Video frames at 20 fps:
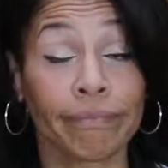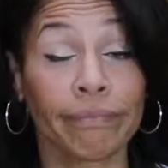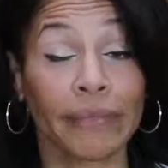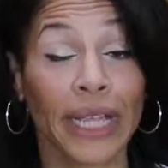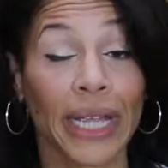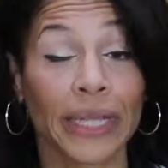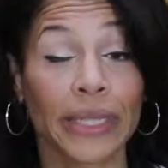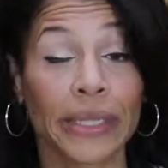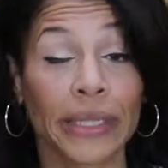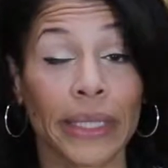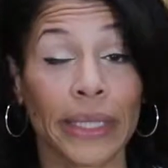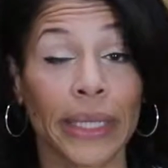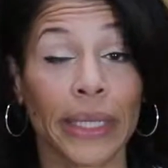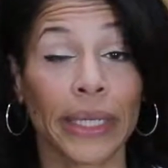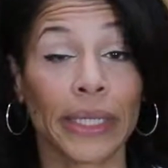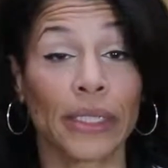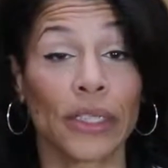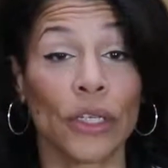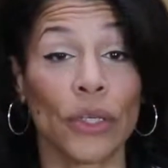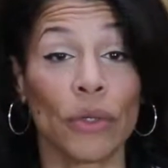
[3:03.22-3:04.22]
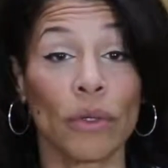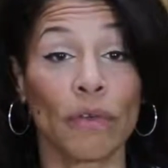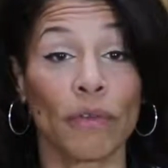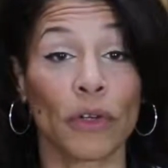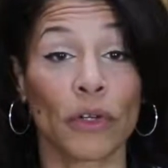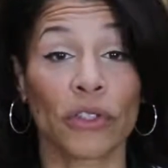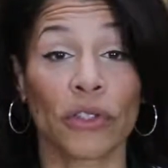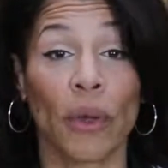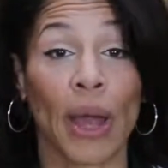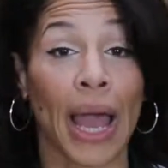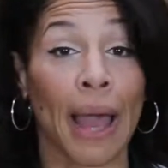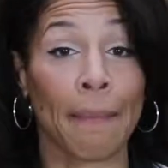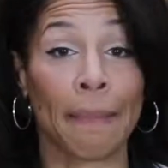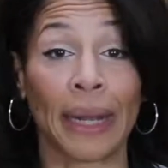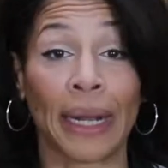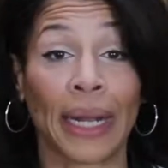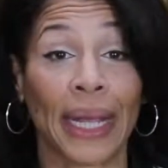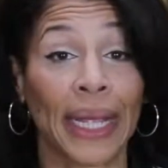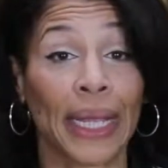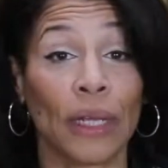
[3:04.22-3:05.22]
It's the kids' universal
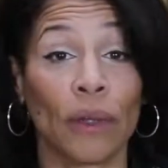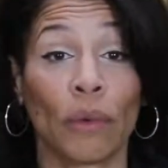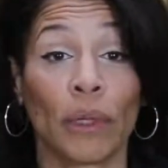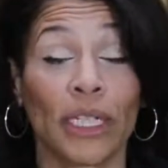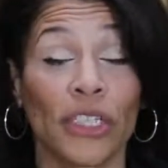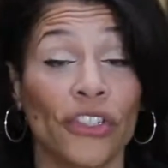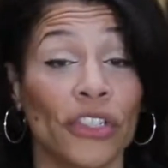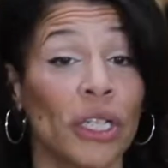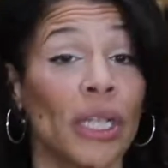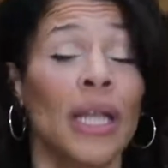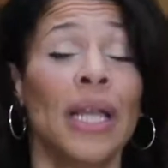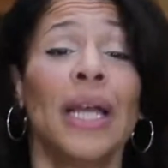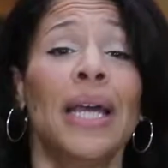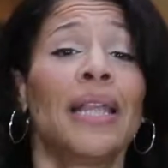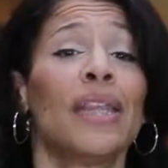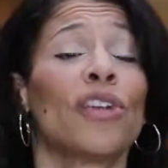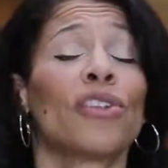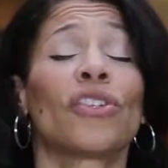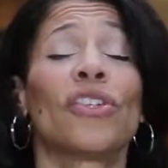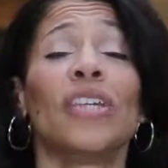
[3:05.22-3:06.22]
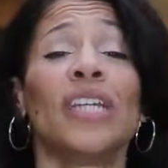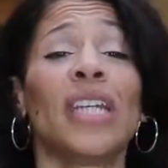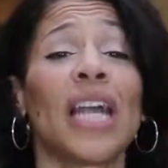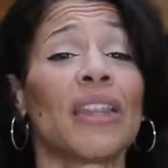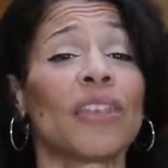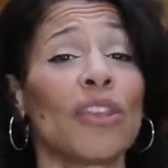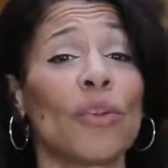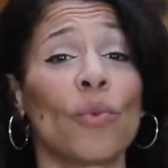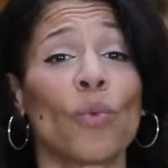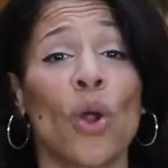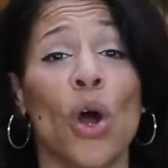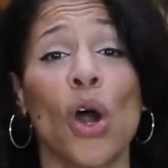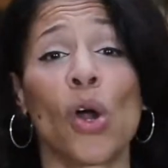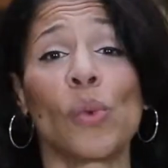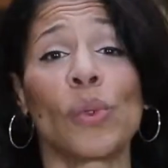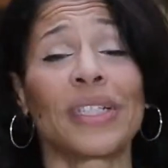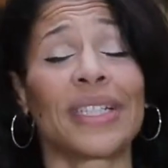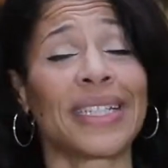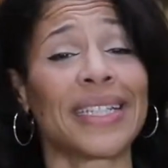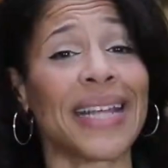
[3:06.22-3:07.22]
happy language. There's nothing wrong
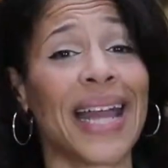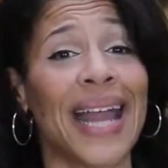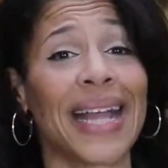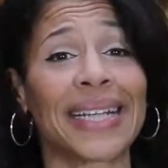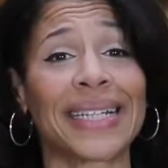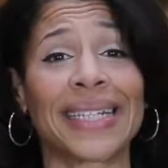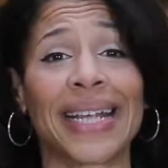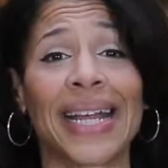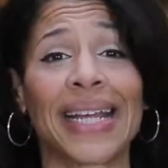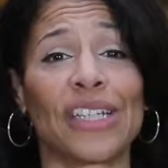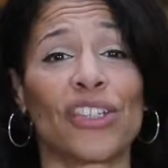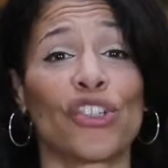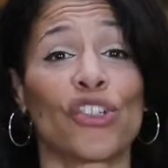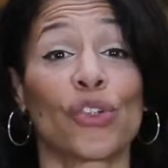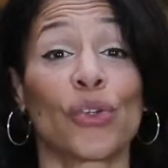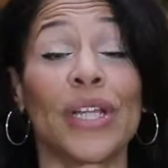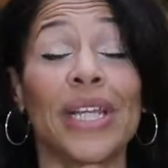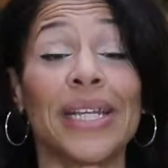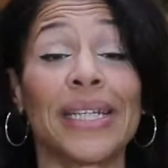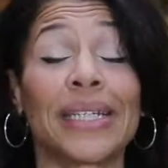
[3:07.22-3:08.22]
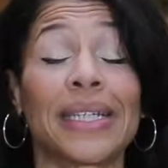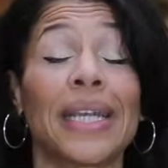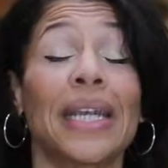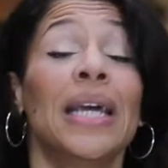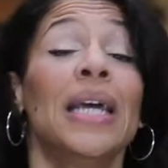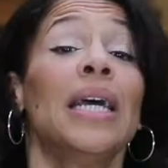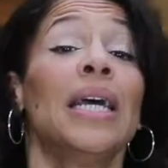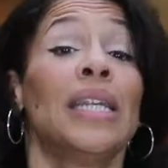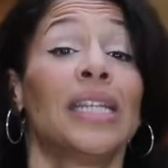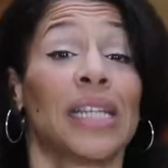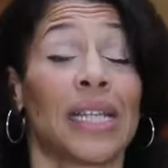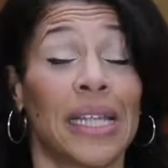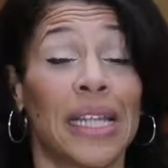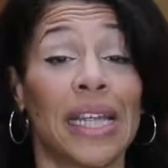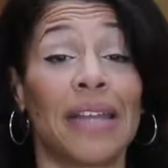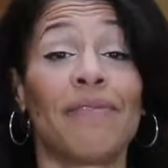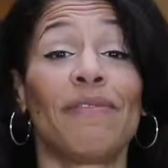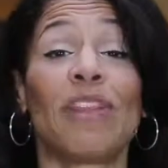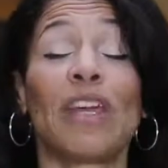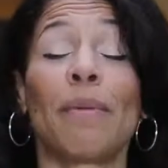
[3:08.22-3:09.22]
with snack-sized treats to
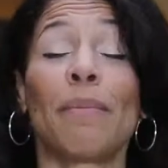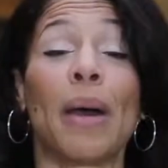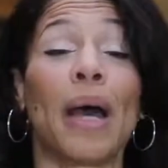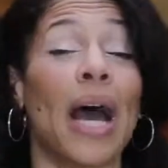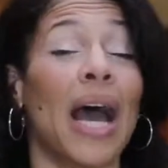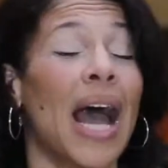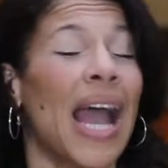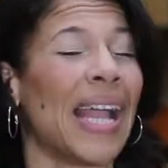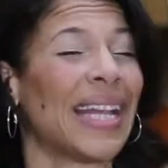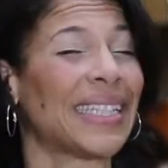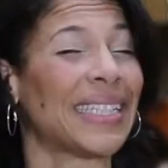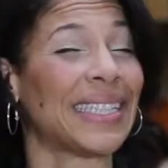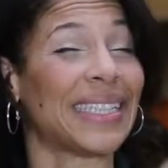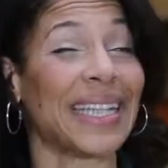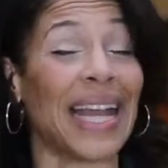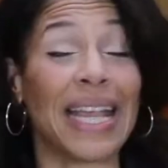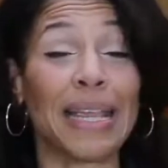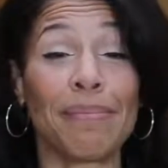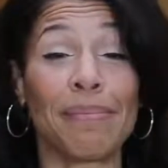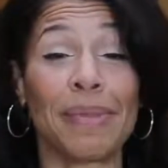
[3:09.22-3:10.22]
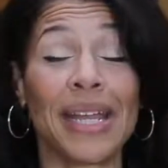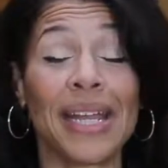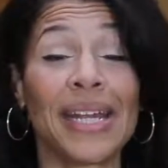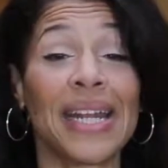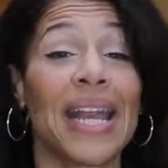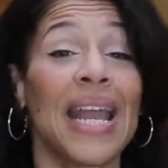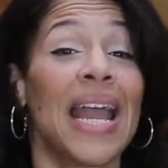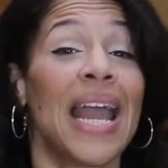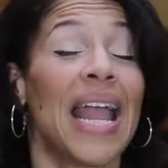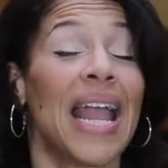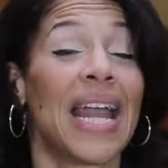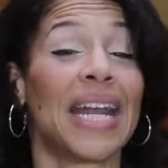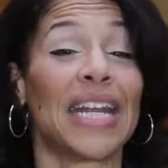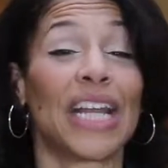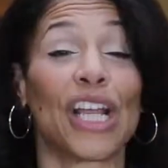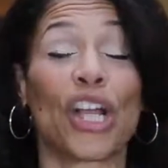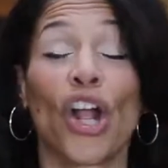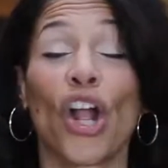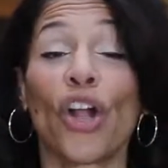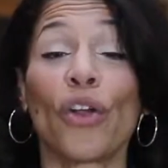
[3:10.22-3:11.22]
give them excitement and
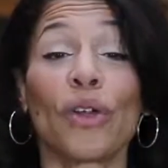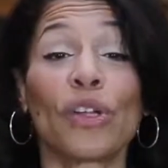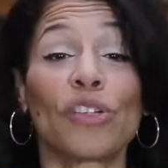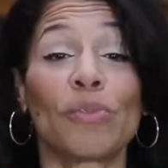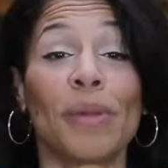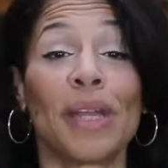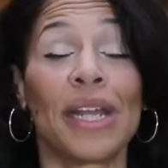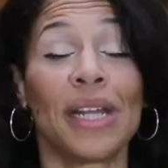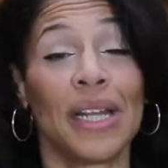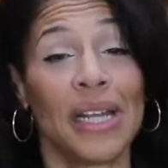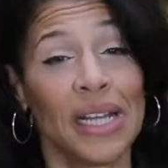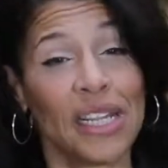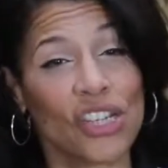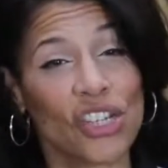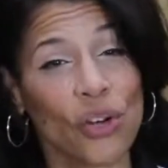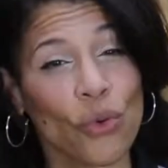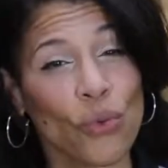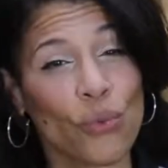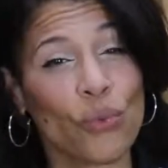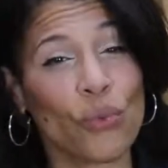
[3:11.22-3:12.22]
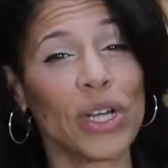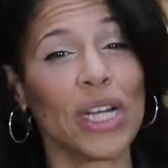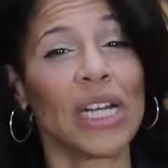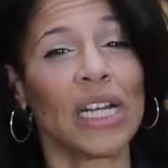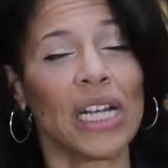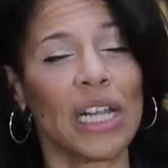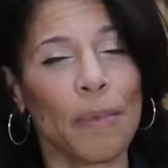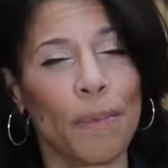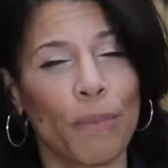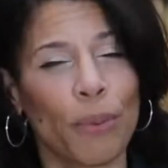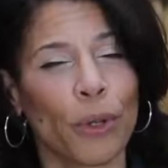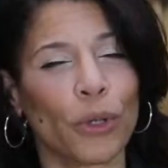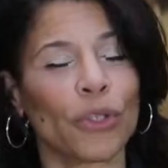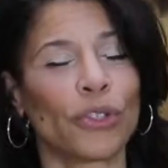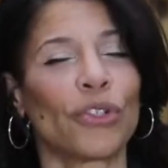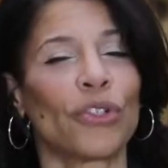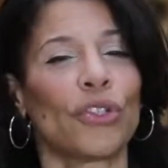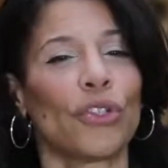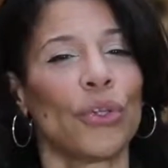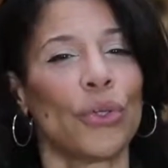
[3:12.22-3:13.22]
encouragement to really
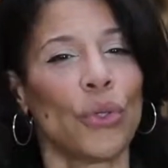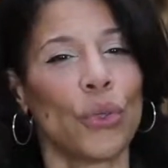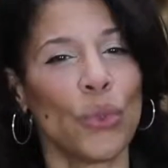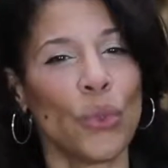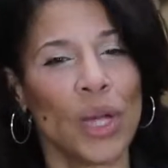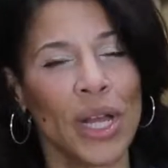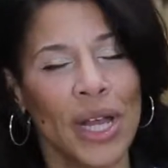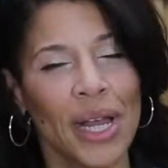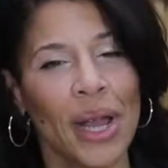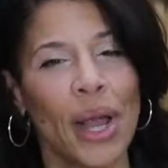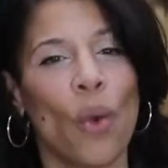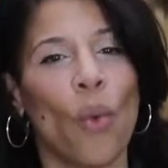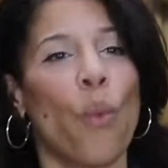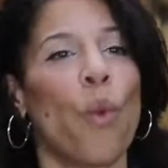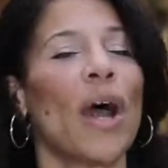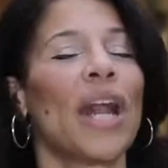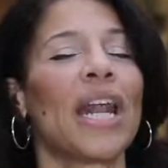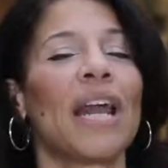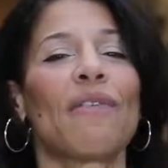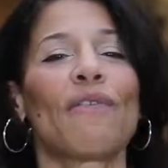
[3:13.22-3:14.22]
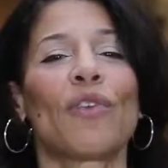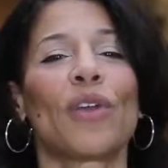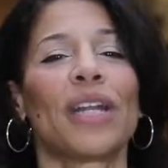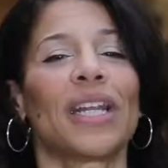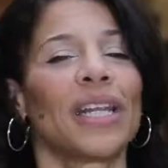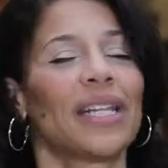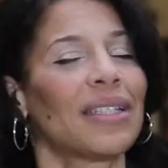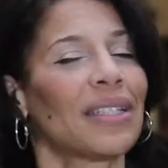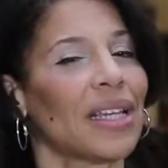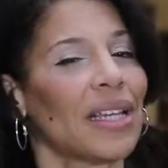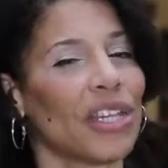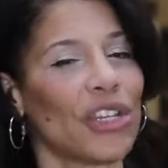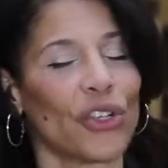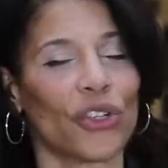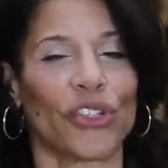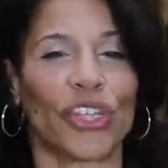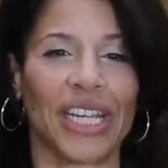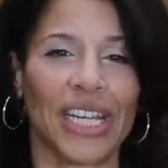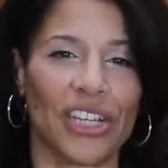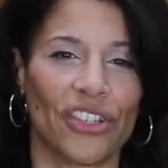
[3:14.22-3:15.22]
pursue whatever it is that you're
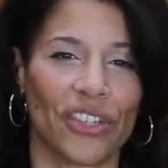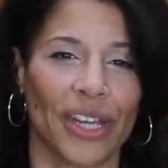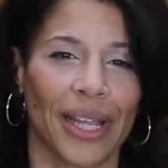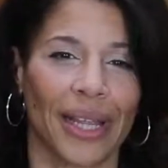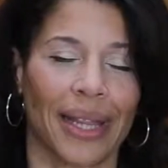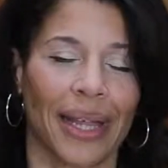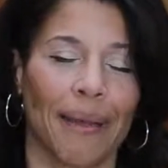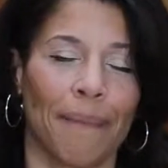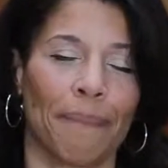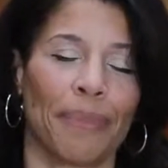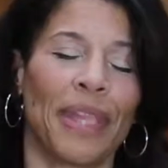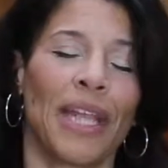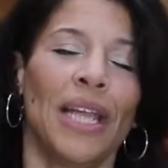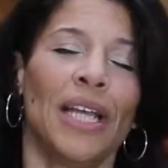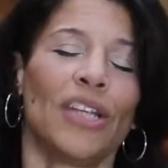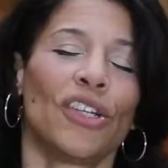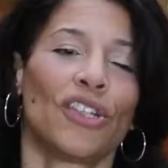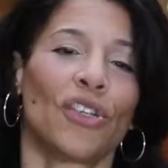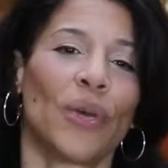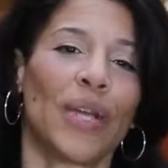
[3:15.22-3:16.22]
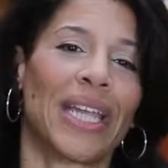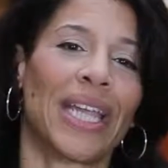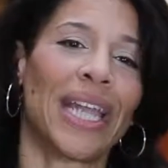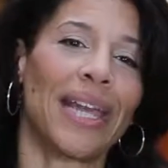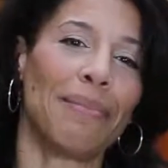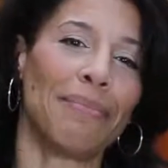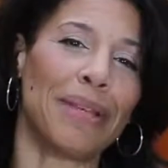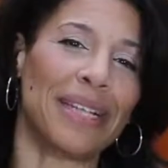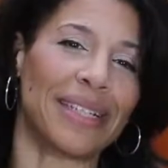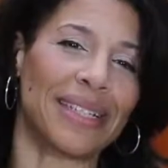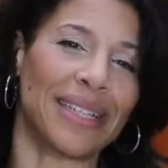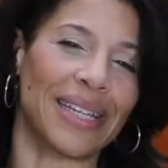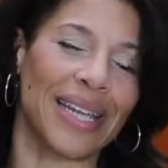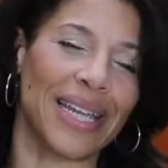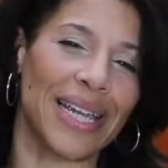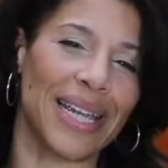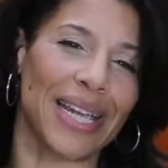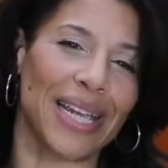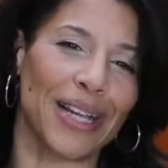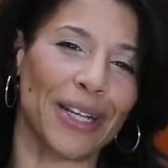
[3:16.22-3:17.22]
teaching them. So again, Miss
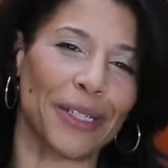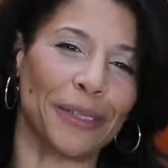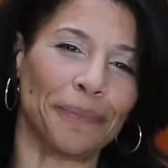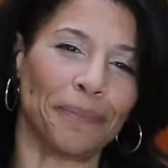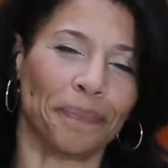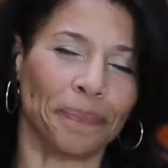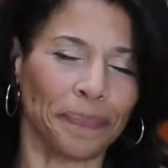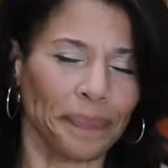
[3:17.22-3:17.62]
T here.